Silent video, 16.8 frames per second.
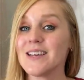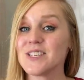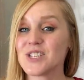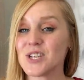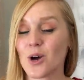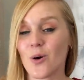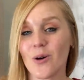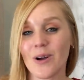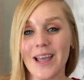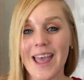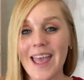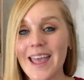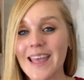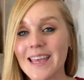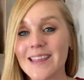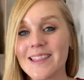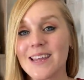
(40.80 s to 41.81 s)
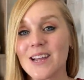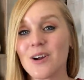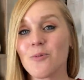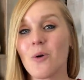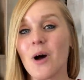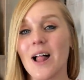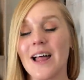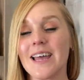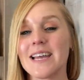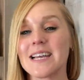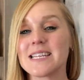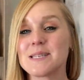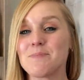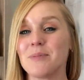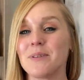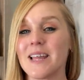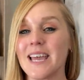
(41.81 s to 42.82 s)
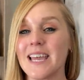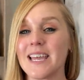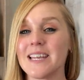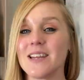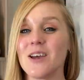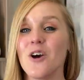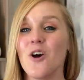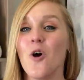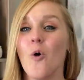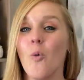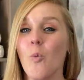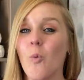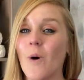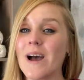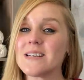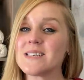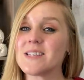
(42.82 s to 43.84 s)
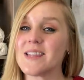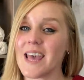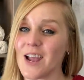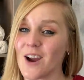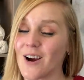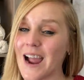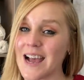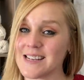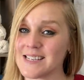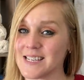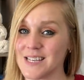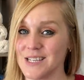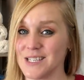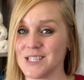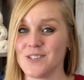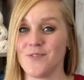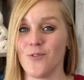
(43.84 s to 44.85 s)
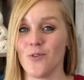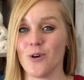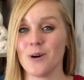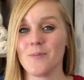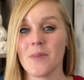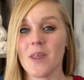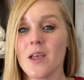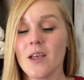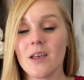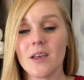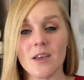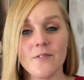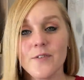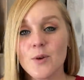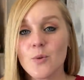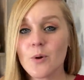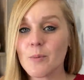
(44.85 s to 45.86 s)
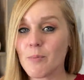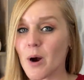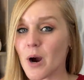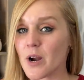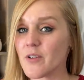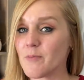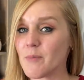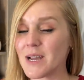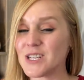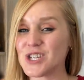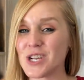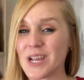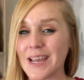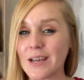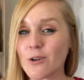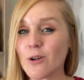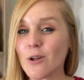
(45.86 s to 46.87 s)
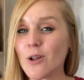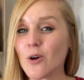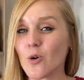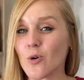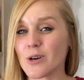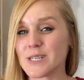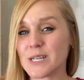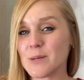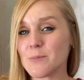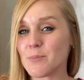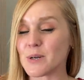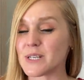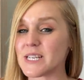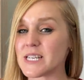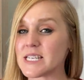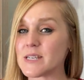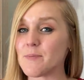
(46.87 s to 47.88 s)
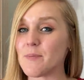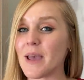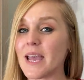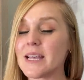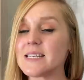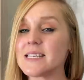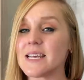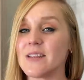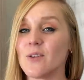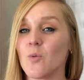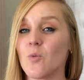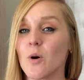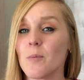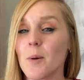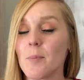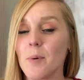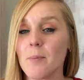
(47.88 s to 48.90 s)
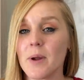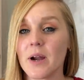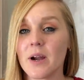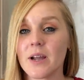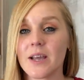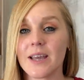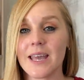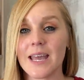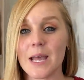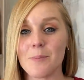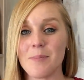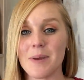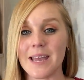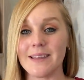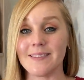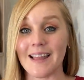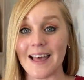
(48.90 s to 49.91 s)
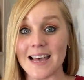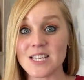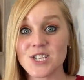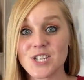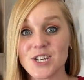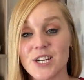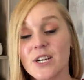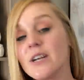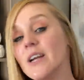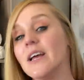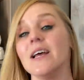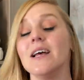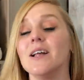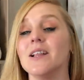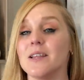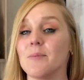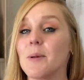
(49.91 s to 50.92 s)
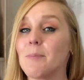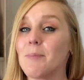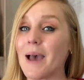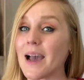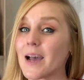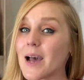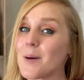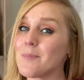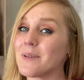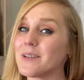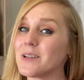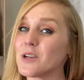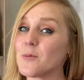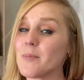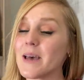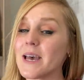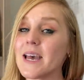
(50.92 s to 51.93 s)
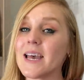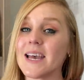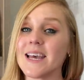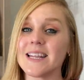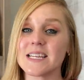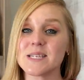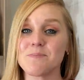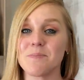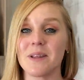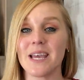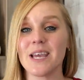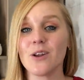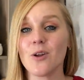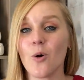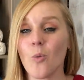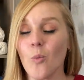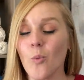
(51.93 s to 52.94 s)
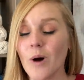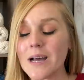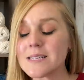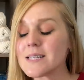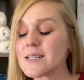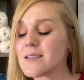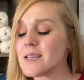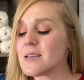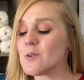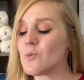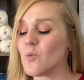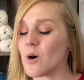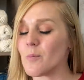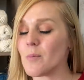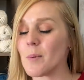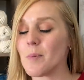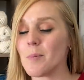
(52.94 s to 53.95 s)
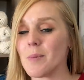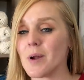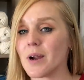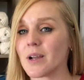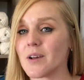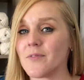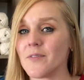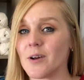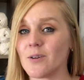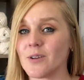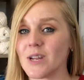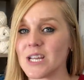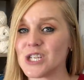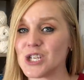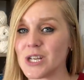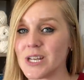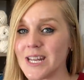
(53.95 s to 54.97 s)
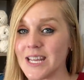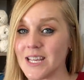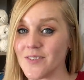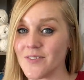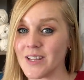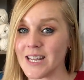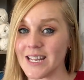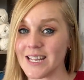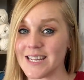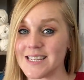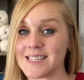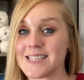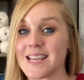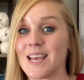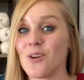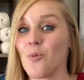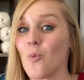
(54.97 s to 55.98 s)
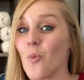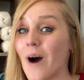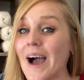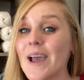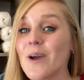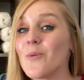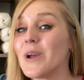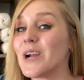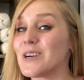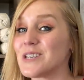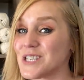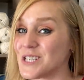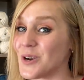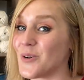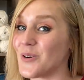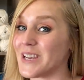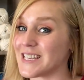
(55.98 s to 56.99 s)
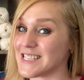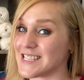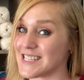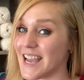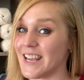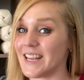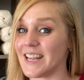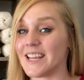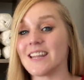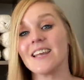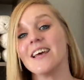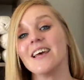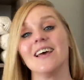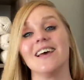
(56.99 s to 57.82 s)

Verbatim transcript: So hang in there while I explain what they are asking us for. If you weren't part of my channel or didn't participate in the Warm Up America campaign last year, let me back up a little bit and explain what the Warm Up America Foundation even is and why we are so excited.